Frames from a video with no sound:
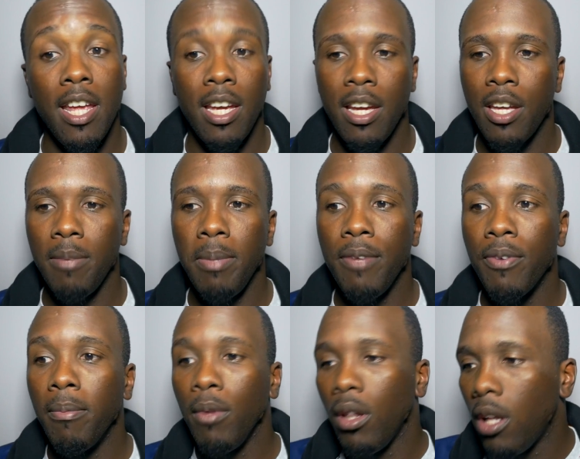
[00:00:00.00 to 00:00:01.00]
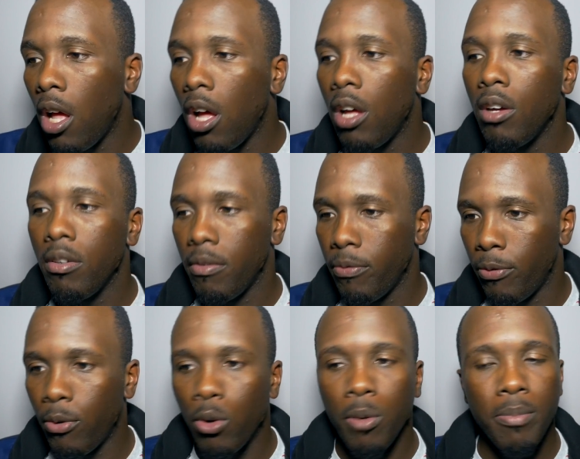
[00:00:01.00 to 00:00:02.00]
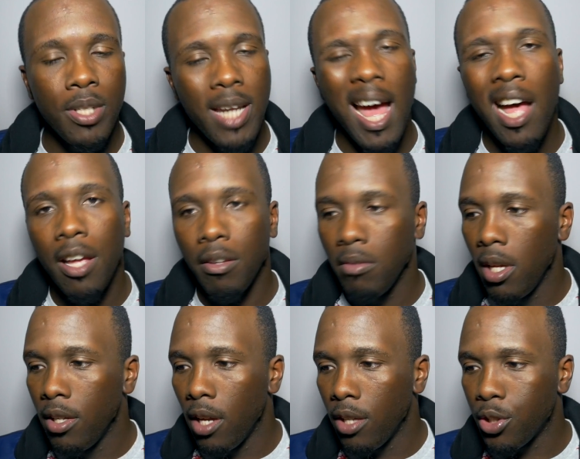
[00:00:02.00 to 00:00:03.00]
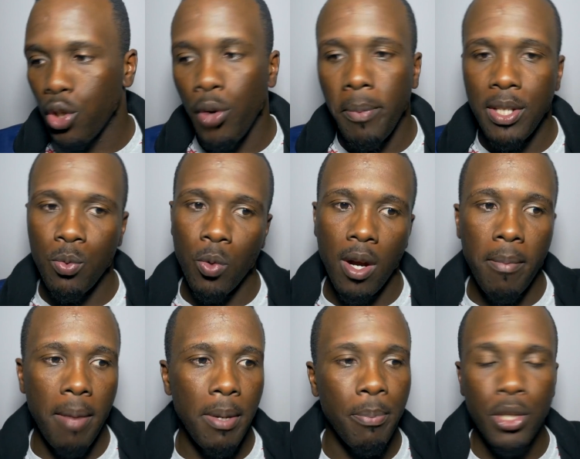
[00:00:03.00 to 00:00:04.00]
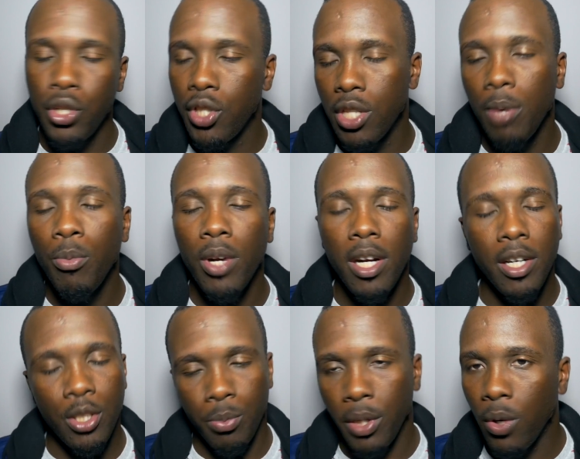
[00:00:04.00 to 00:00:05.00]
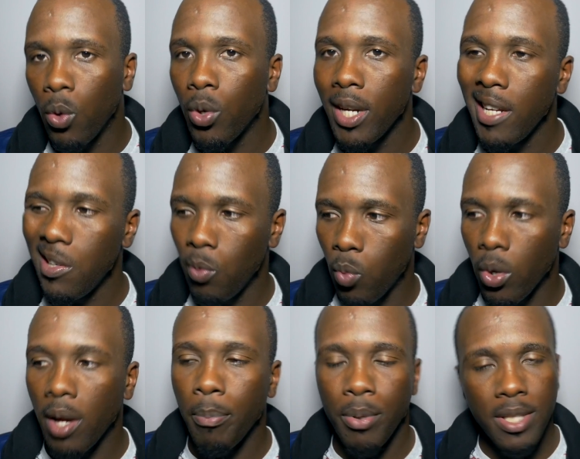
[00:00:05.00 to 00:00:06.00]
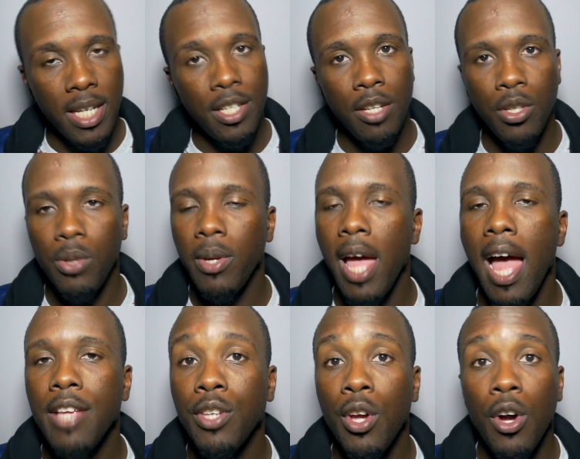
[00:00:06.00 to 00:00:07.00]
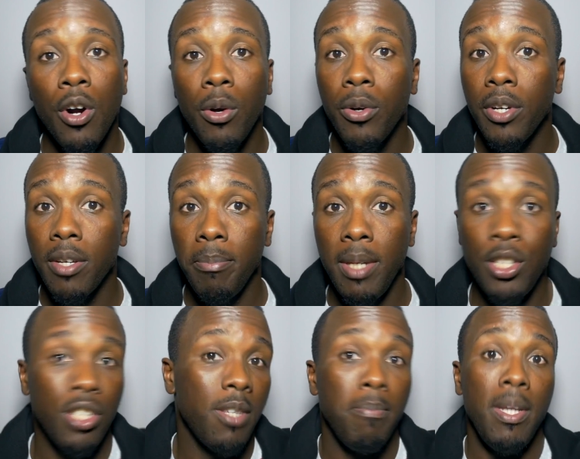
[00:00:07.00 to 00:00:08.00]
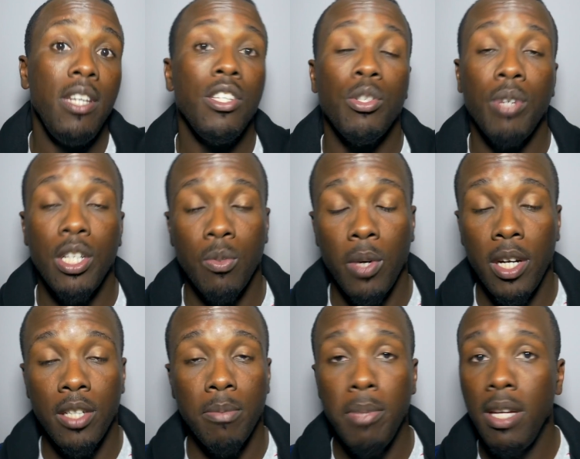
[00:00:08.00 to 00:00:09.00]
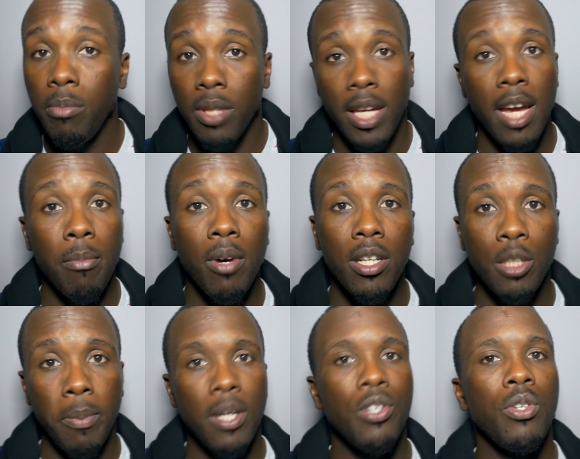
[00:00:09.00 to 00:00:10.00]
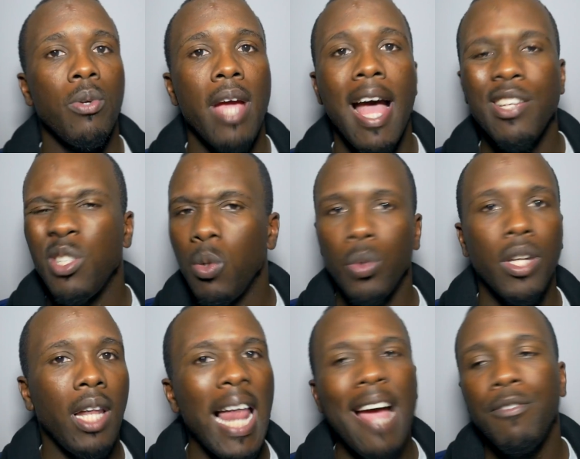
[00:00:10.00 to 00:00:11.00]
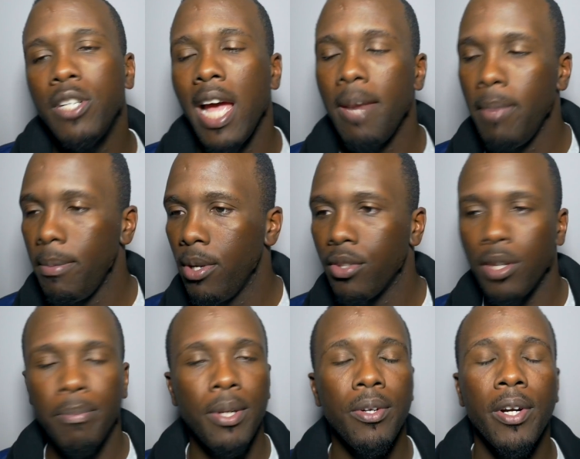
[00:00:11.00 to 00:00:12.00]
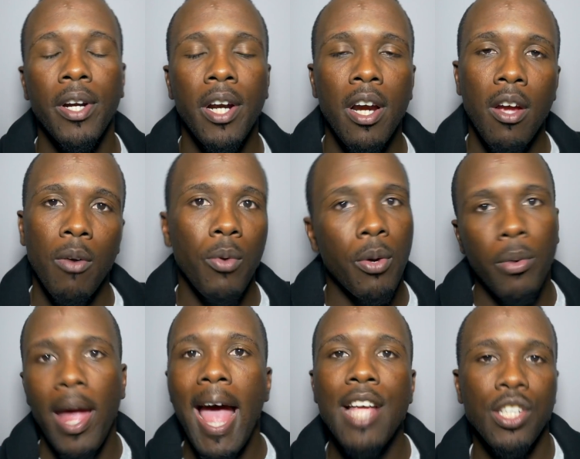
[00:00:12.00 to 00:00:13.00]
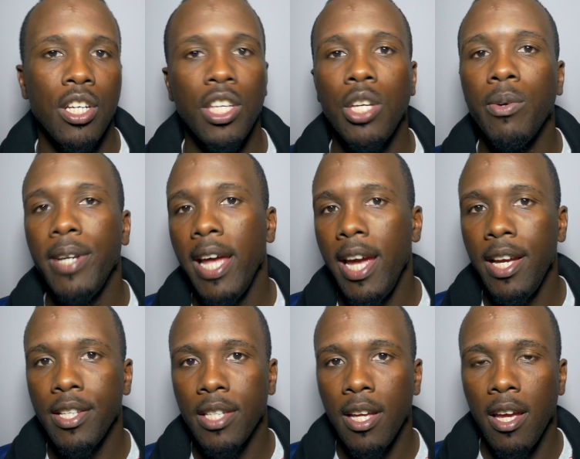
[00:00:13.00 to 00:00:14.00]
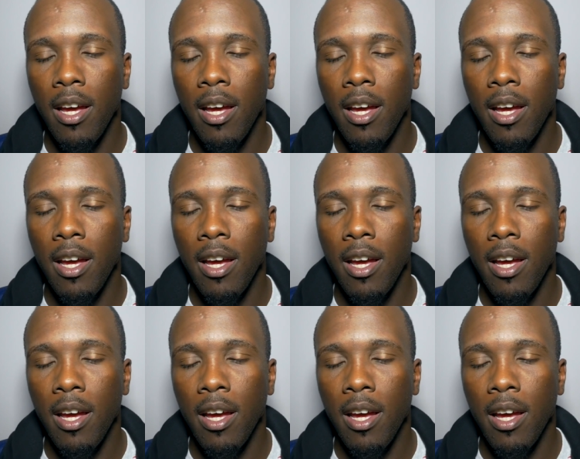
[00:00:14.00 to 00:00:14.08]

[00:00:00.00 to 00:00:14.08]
It, it could be from long form style sermons where I might be preaching somewhere, it's recorded, well presented to you guys, or it could be just a mini series where it's me with the camera speaking to you guys, doing the live chat maybe on the computer where we're asking Q&As.